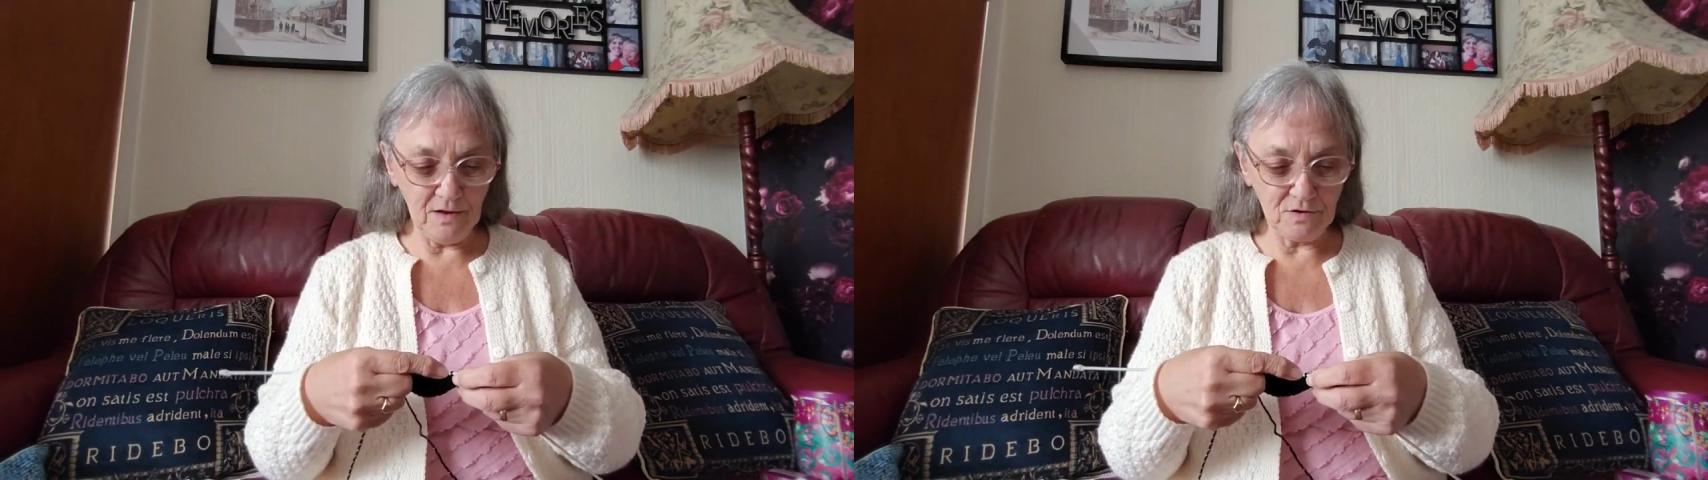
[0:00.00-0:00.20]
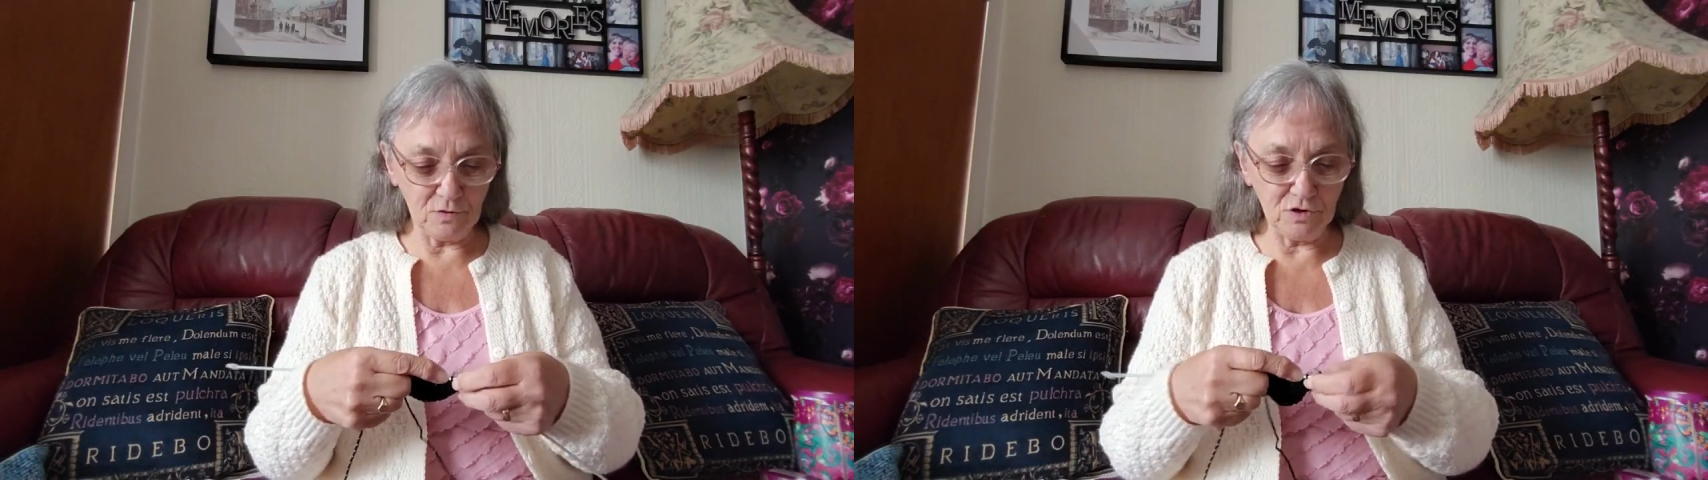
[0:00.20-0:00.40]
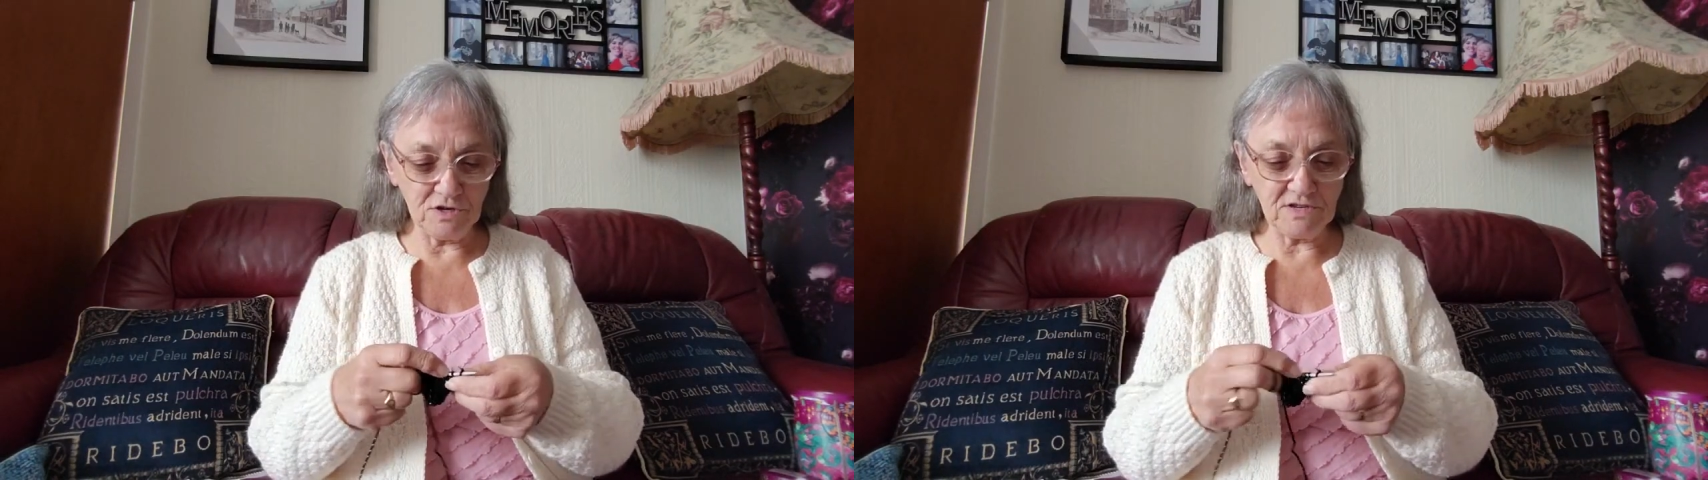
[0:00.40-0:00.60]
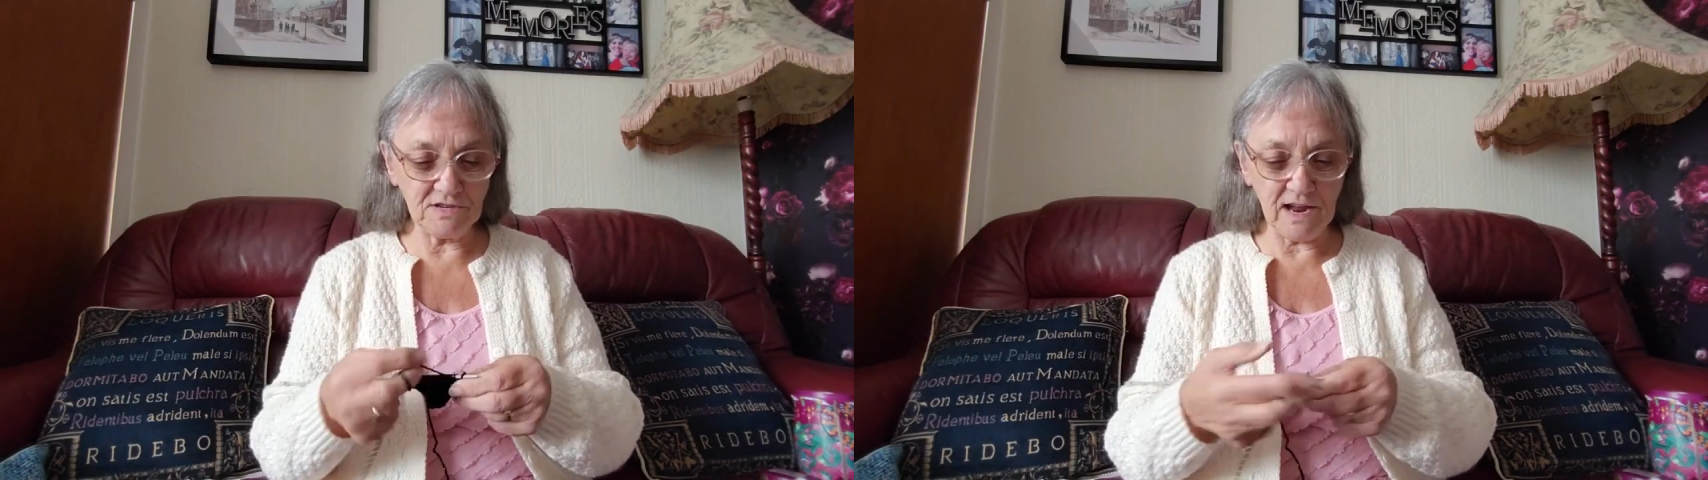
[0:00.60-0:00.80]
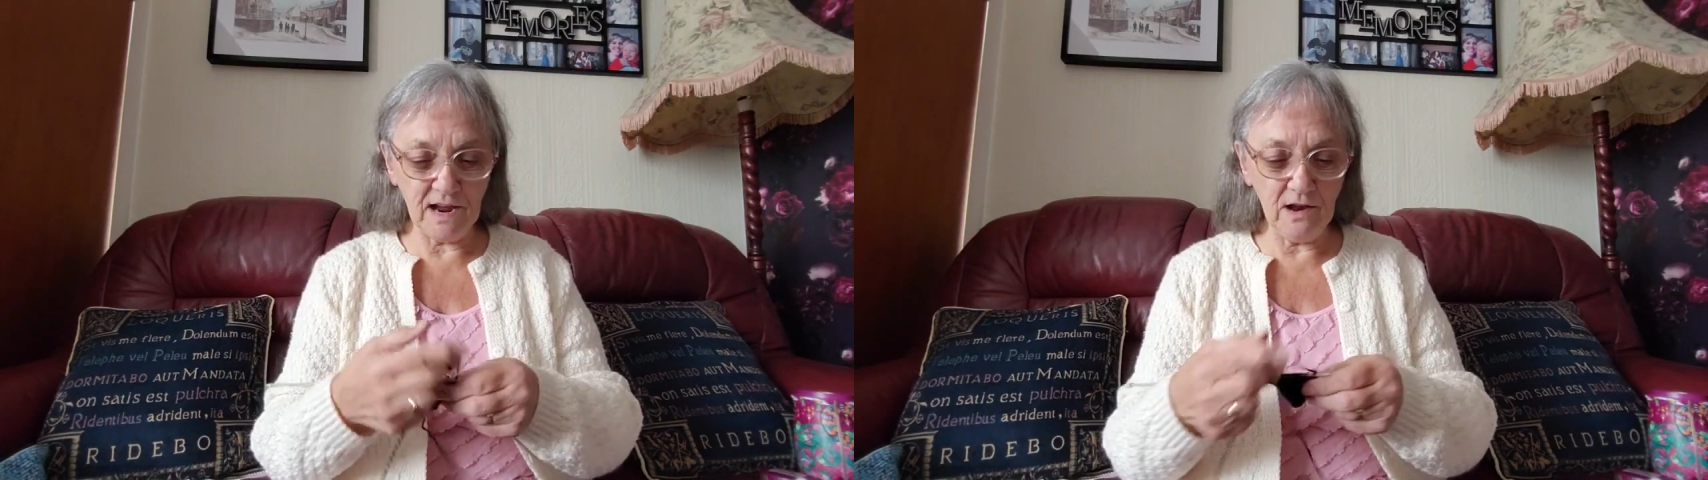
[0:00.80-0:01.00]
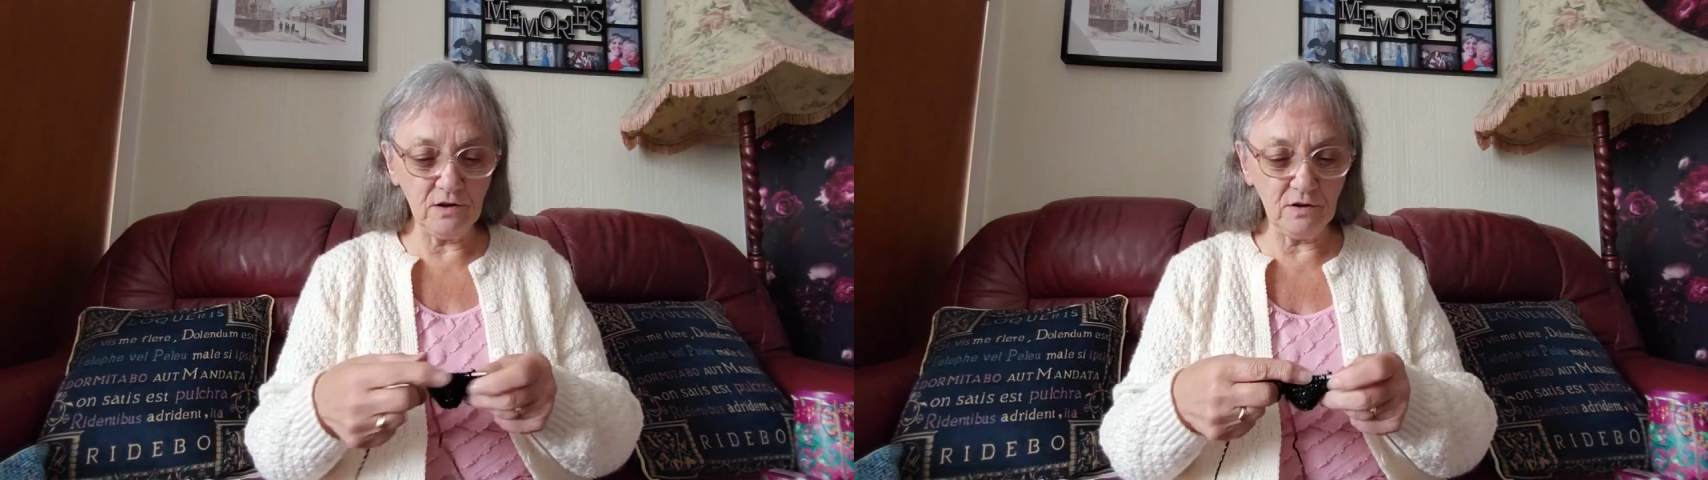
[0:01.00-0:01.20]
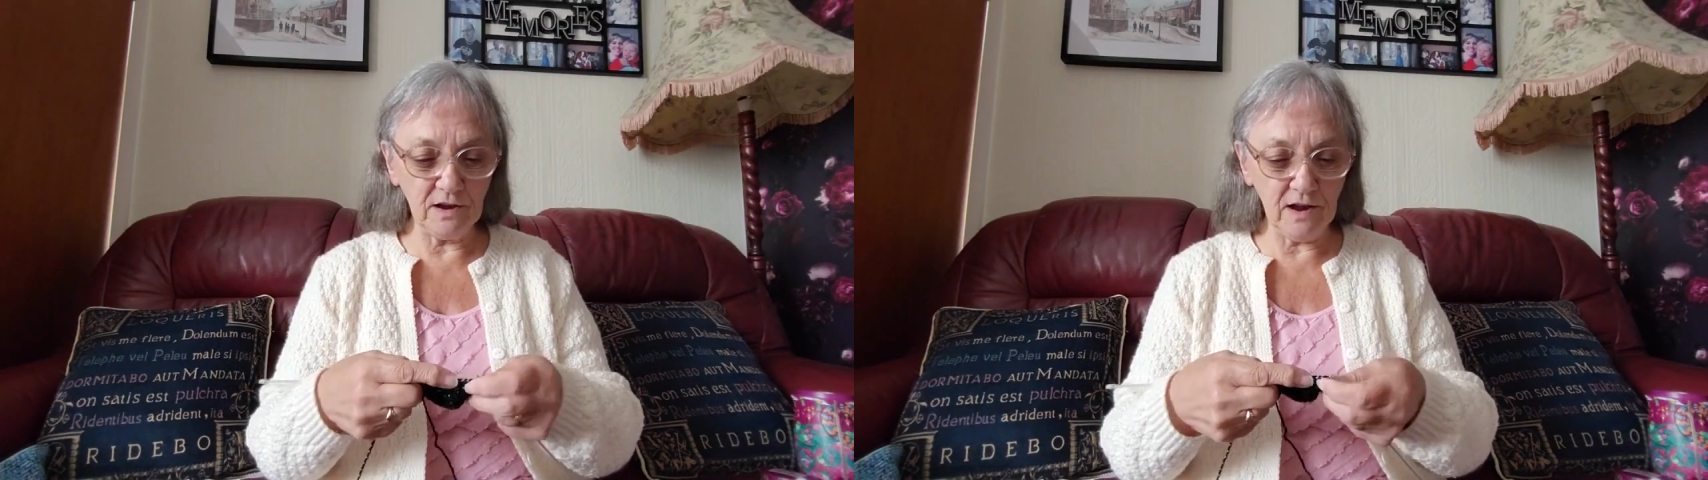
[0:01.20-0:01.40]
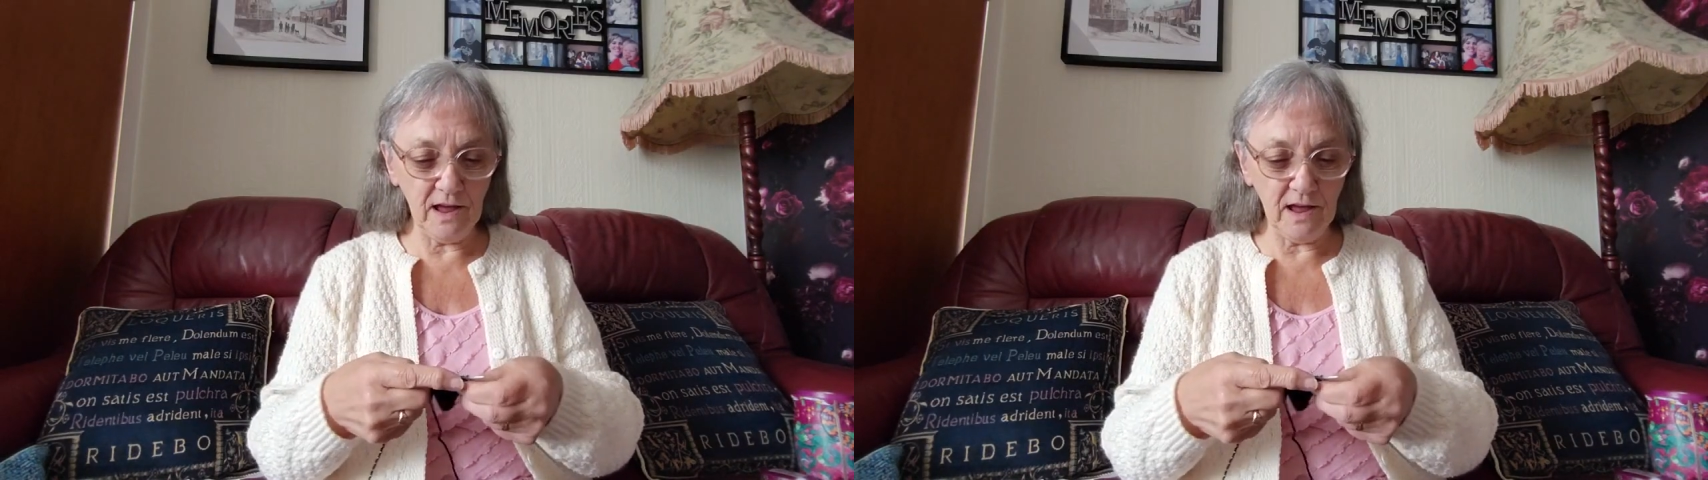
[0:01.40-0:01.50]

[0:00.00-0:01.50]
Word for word: So just take a look at